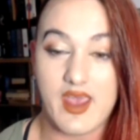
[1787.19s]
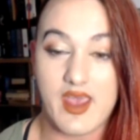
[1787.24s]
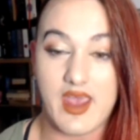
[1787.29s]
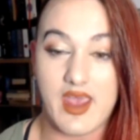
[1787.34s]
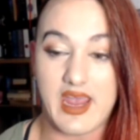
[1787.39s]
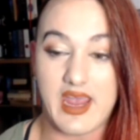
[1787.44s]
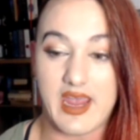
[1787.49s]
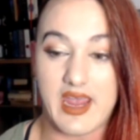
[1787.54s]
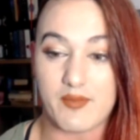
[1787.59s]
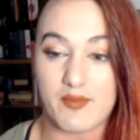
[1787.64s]

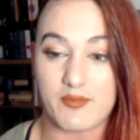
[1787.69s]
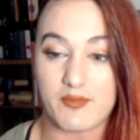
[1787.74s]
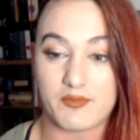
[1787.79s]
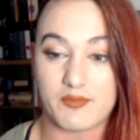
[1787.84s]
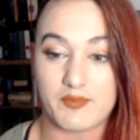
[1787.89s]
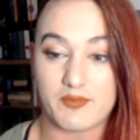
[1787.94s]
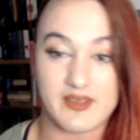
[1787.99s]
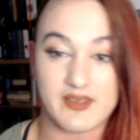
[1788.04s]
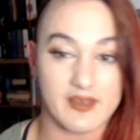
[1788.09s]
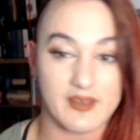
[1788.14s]

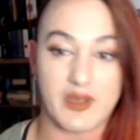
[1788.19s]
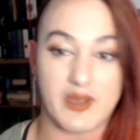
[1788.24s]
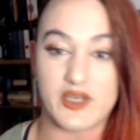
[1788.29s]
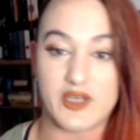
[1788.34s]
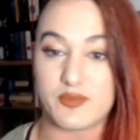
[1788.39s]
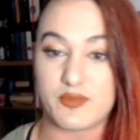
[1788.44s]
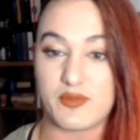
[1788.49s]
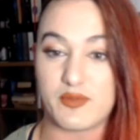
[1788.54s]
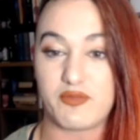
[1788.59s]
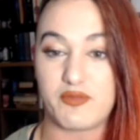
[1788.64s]
As I
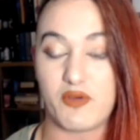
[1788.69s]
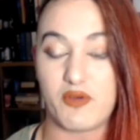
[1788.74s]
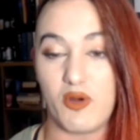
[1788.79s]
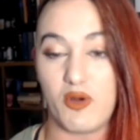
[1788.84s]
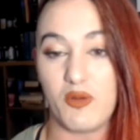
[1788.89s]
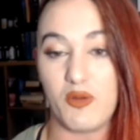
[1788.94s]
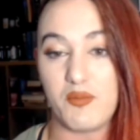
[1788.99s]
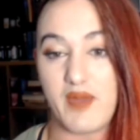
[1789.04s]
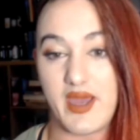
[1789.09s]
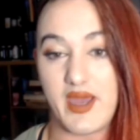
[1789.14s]
mentioned
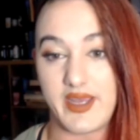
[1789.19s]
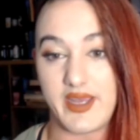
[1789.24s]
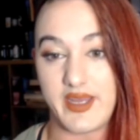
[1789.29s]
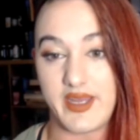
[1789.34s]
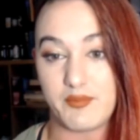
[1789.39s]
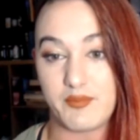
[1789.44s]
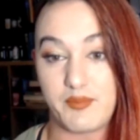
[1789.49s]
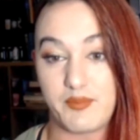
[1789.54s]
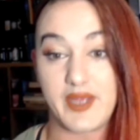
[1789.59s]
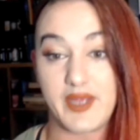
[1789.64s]
before,
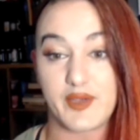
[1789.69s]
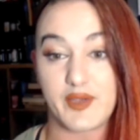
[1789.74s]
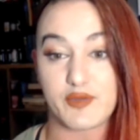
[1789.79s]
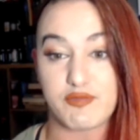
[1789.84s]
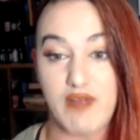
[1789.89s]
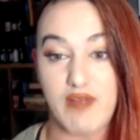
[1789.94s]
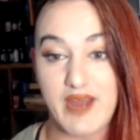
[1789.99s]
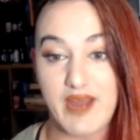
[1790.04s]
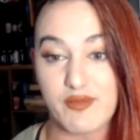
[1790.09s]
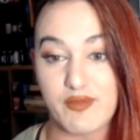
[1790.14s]
my biggest
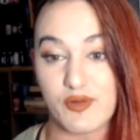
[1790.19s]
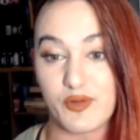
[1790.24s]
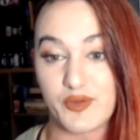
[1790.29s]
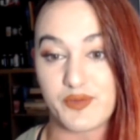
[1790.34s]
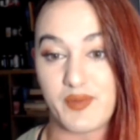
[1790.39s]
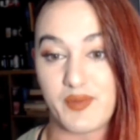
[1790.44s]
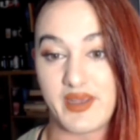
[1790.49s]
rivals,